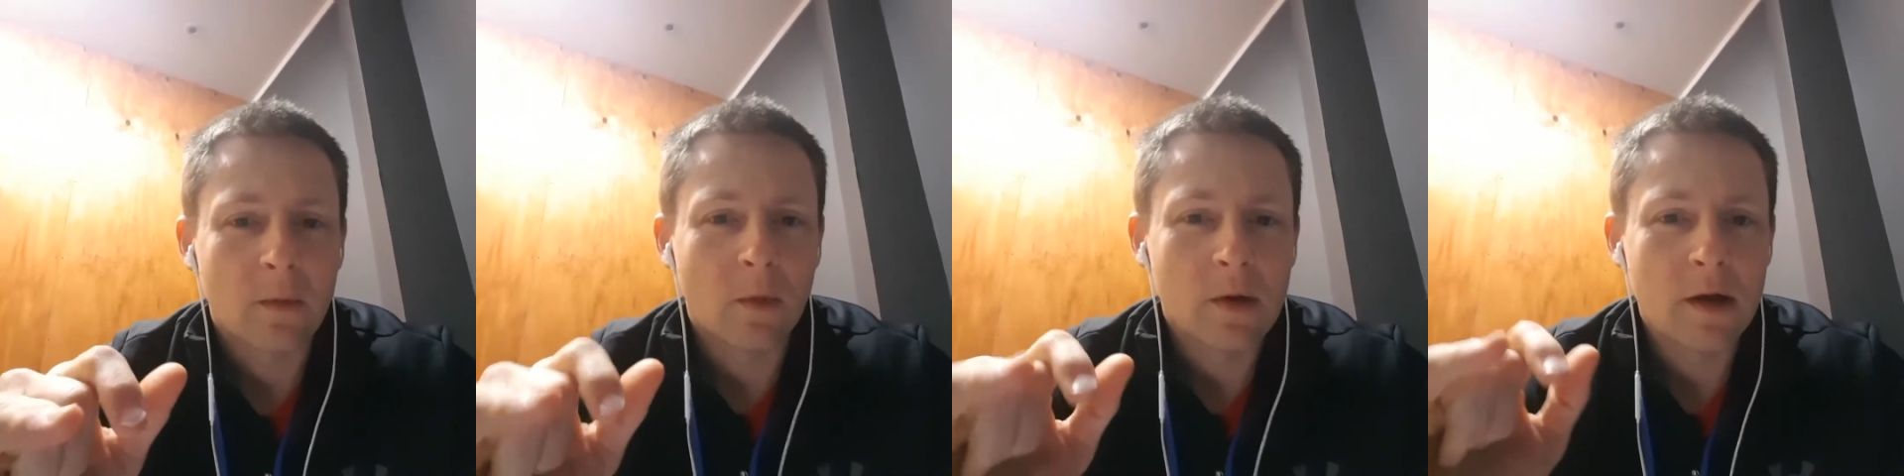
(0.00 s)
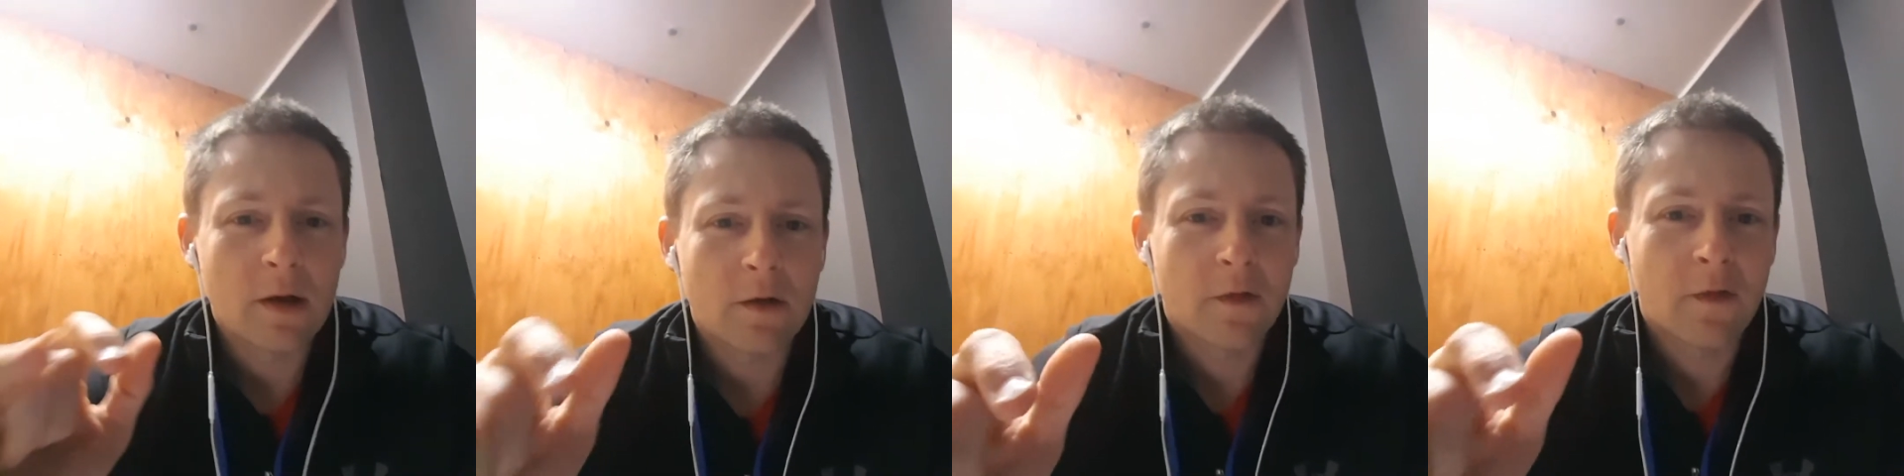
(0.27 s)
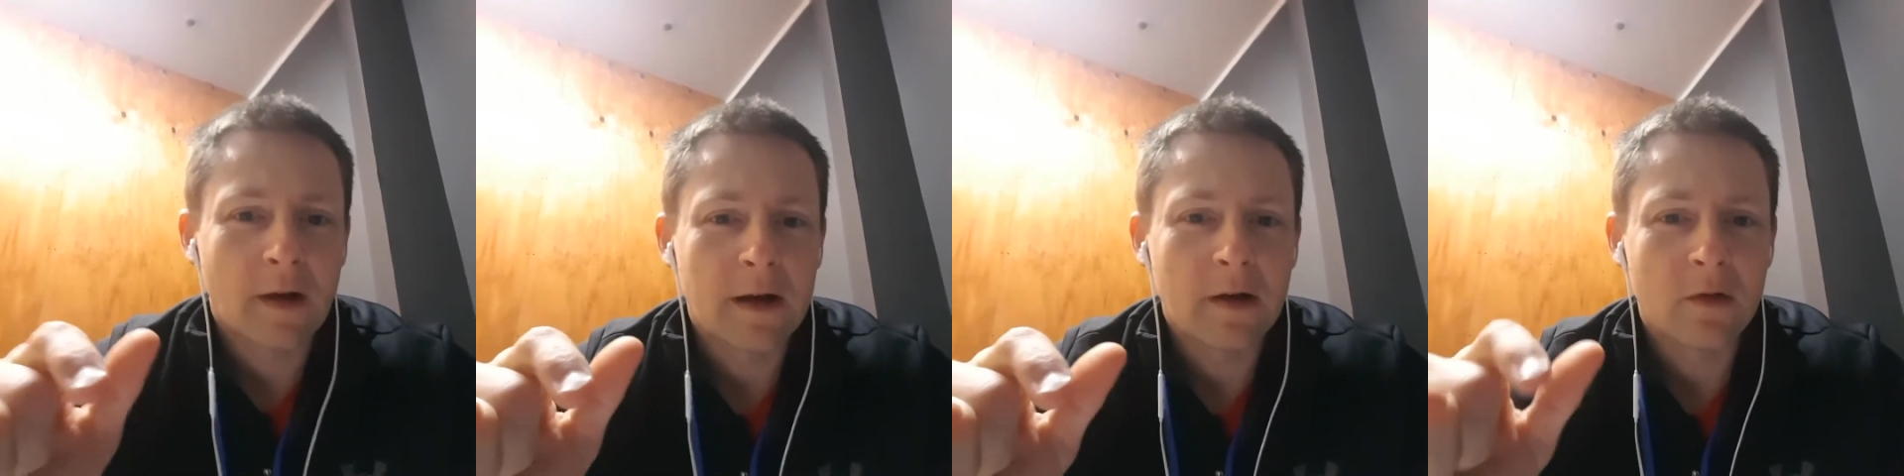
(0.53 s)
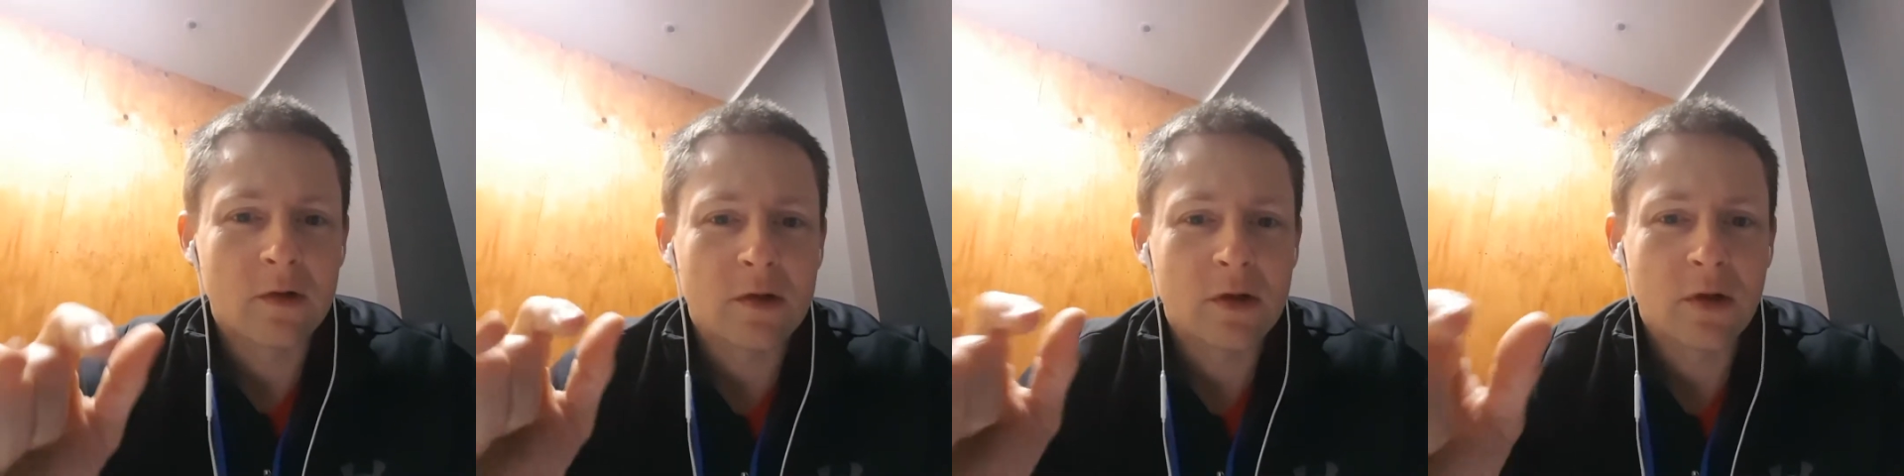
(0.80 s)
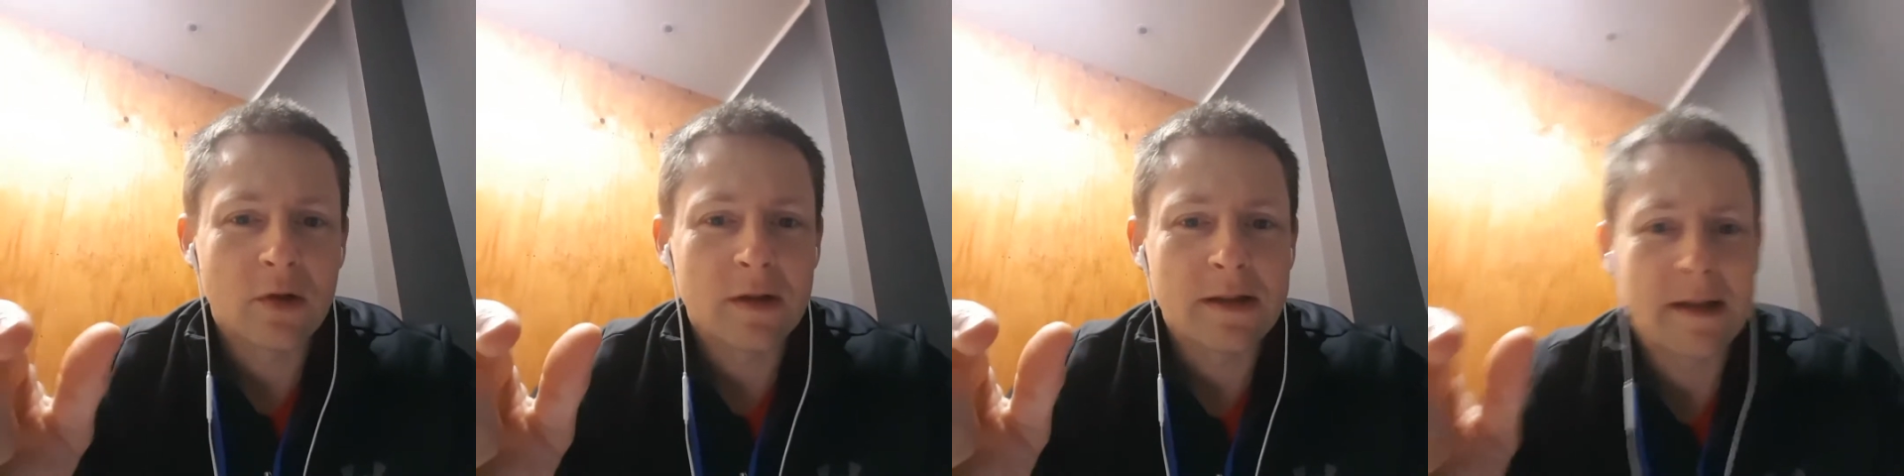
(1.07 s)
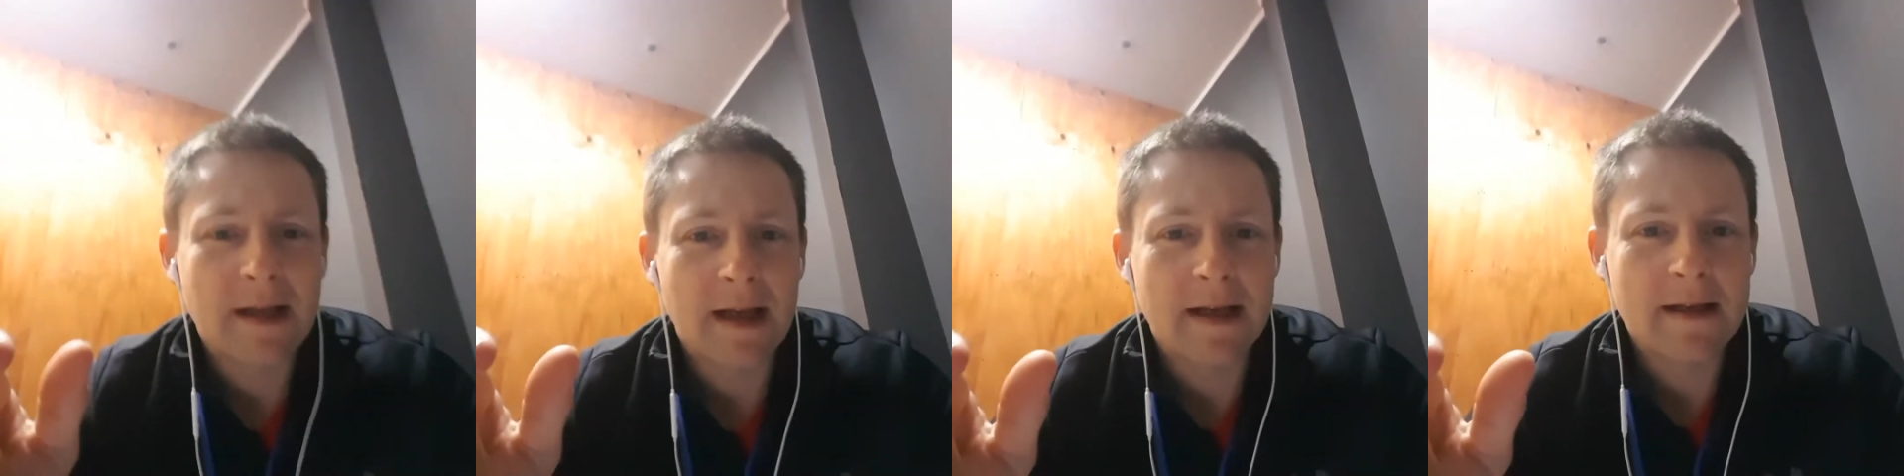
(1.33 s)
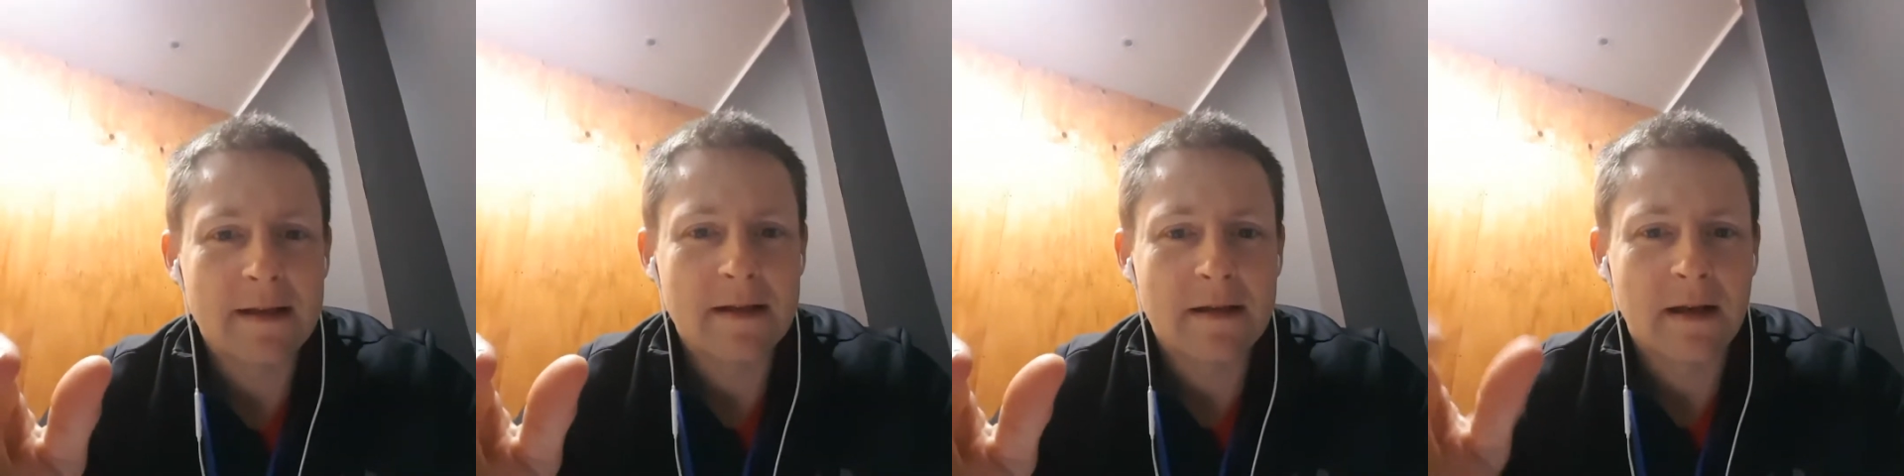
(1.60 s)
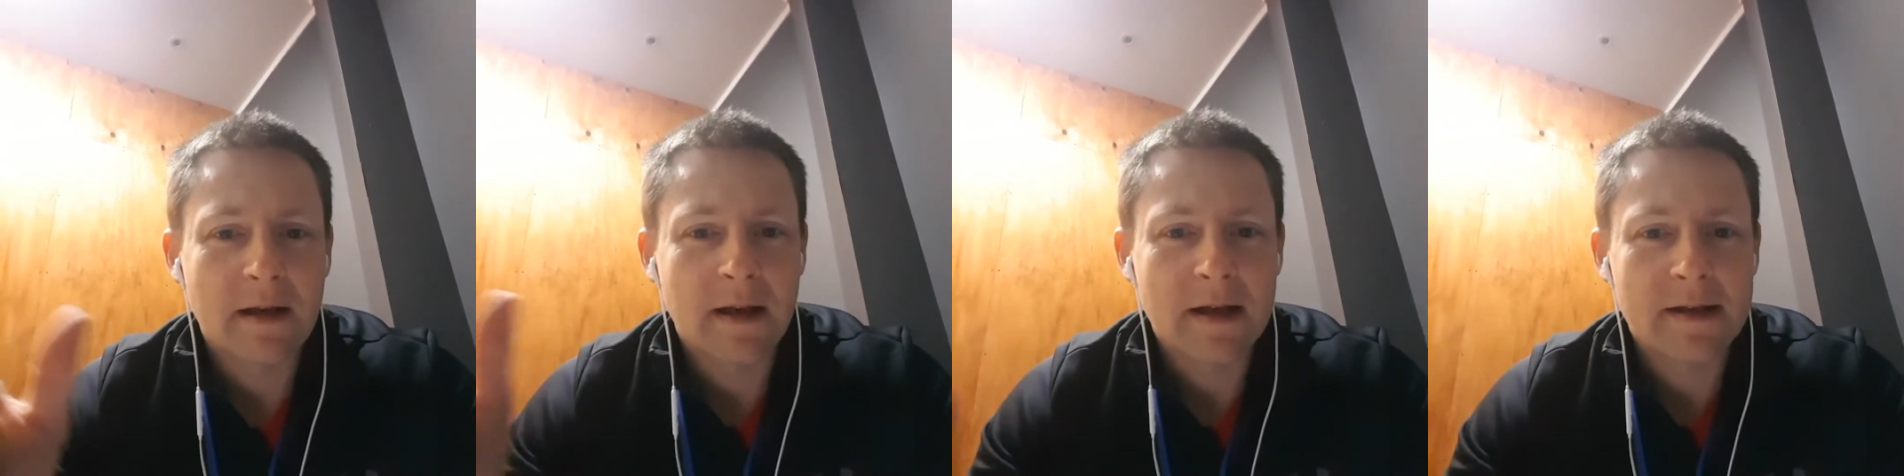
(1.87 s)
what you're going to find on certain days
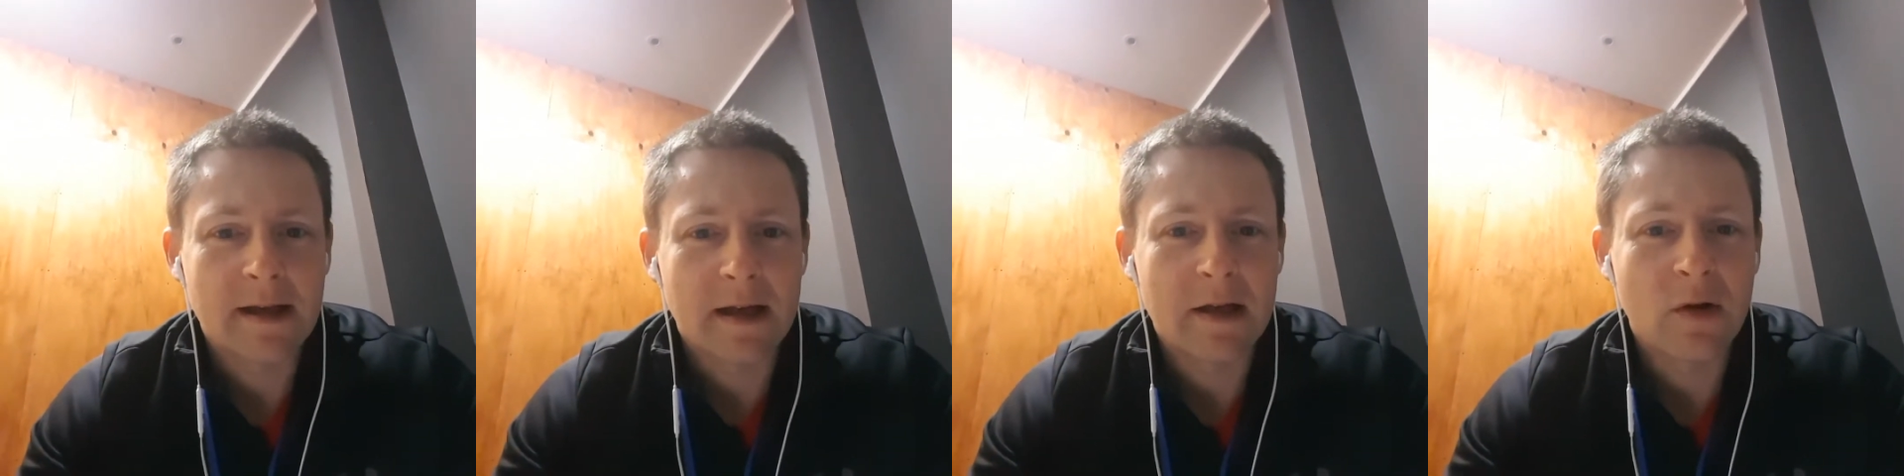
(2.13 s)
and things like that,